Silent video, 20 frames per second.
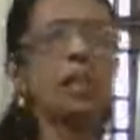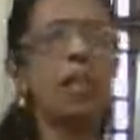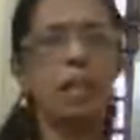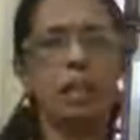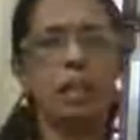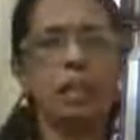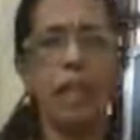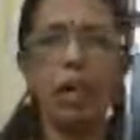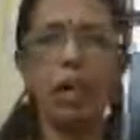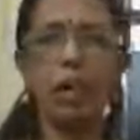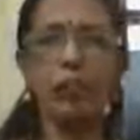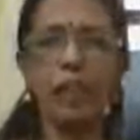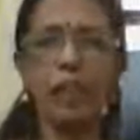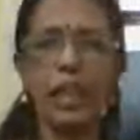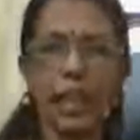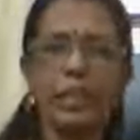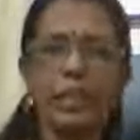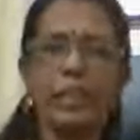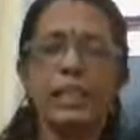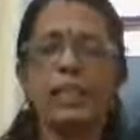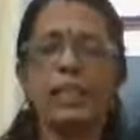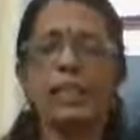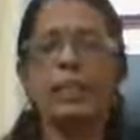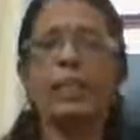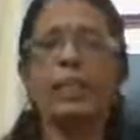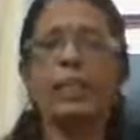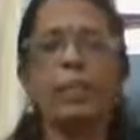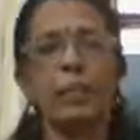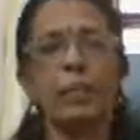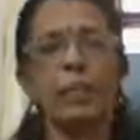of
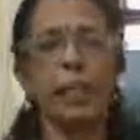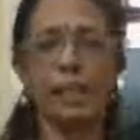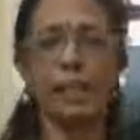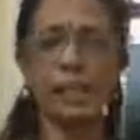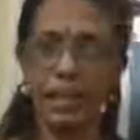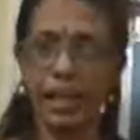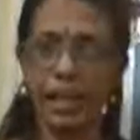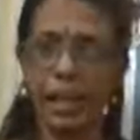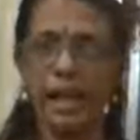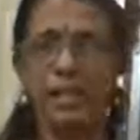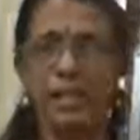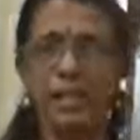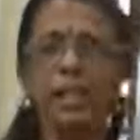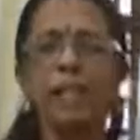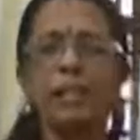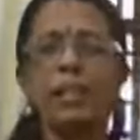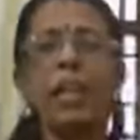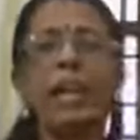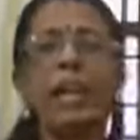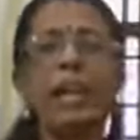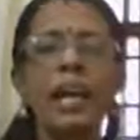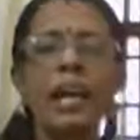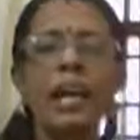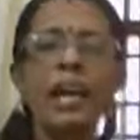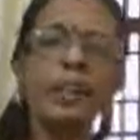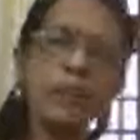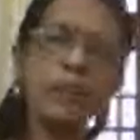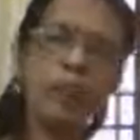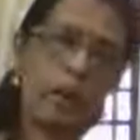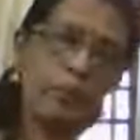that chemical reaction,
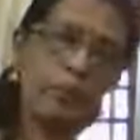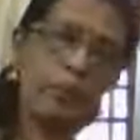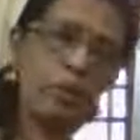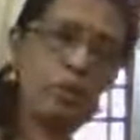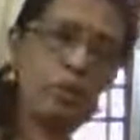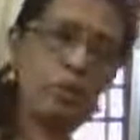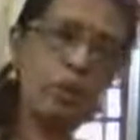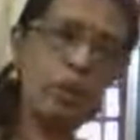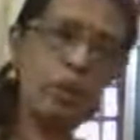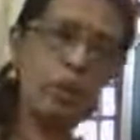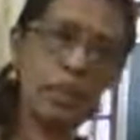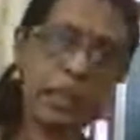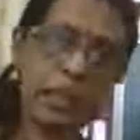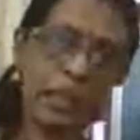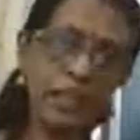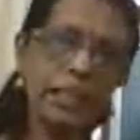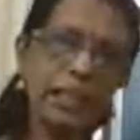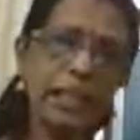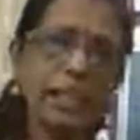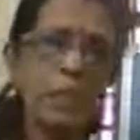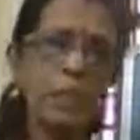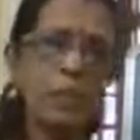and you have to write the